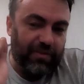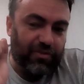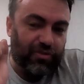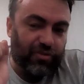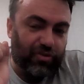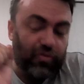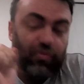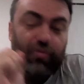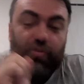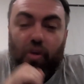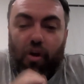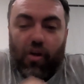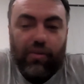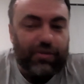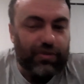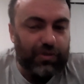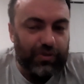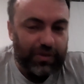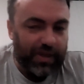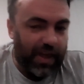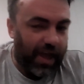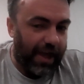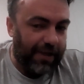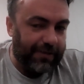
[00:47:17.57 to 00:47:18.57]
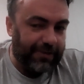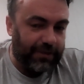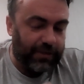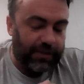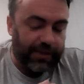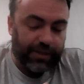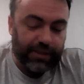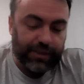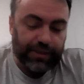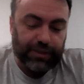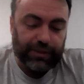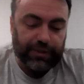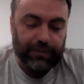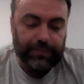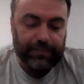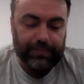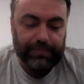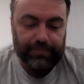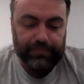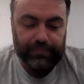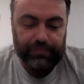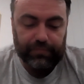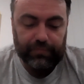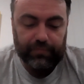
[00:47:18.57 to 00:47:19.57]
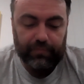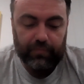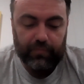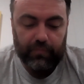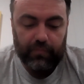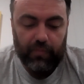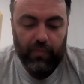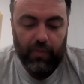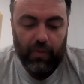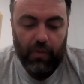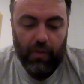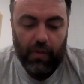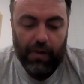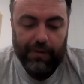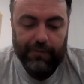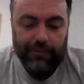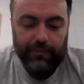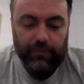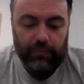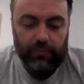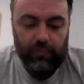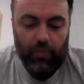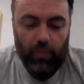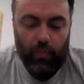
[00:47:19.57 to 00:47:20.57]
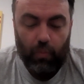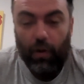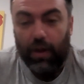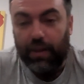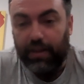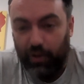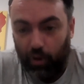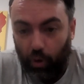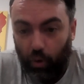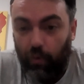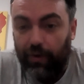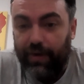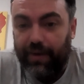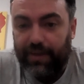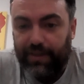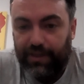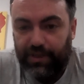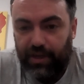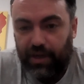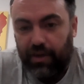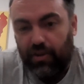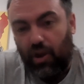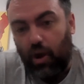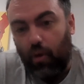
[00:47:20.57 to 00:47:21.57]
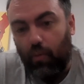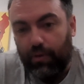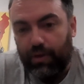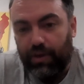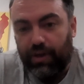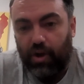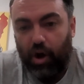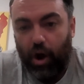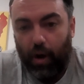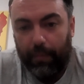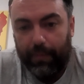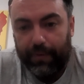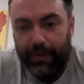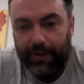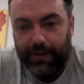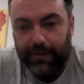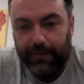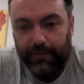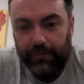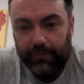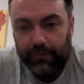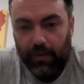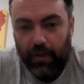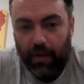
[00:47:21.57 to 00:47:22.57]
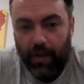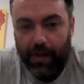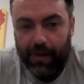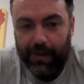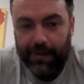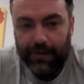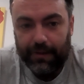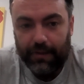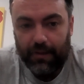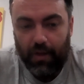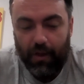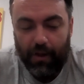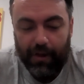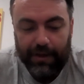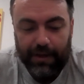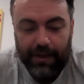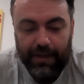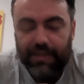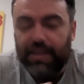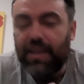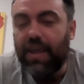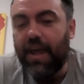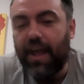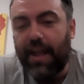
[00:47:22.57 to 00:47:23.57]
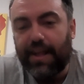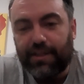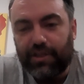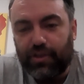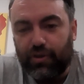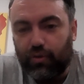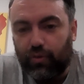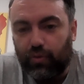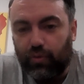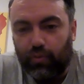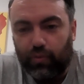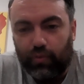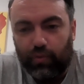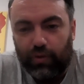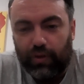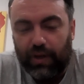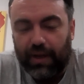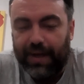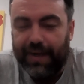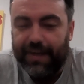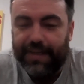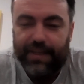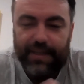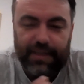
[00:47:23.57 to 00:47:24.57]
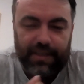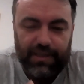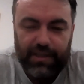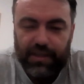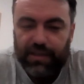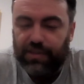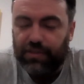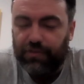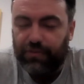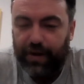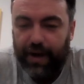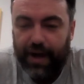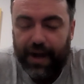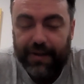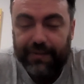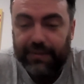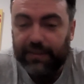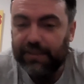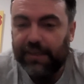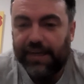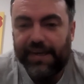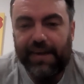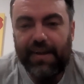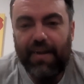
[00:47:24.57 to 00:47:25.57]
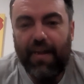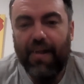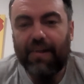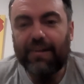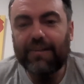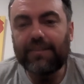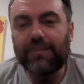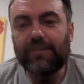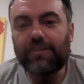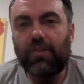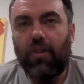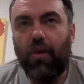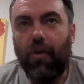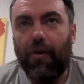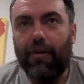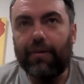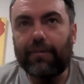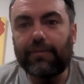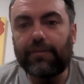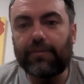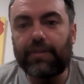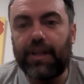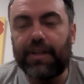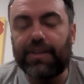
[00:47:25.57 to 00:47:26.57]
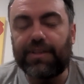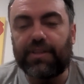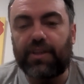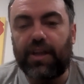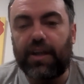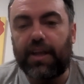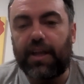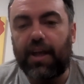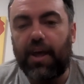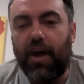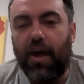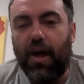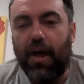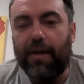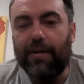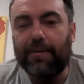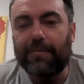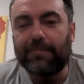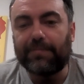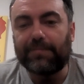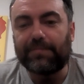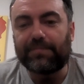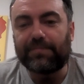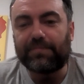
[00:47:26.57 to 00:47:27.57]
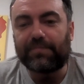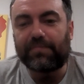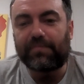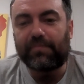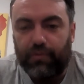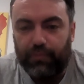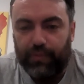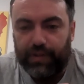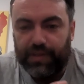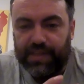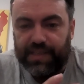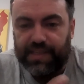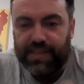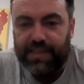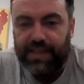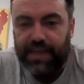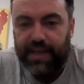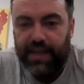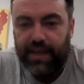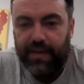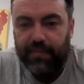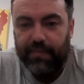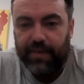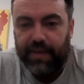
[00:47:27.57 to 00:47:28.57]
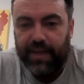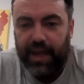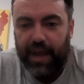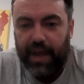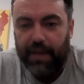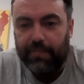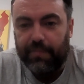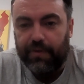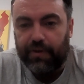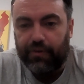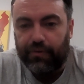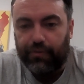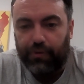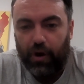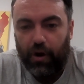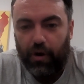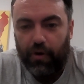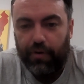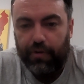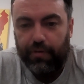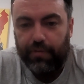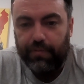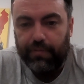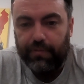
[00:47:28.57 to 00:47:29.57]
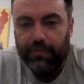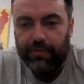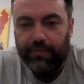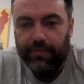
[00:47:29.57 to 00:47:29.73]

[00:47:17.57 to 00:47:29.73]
Do not do that because one, the audience is going to know what you're copying. And yeah, it's cool. Like it's great. It's like when Sting became the Crow.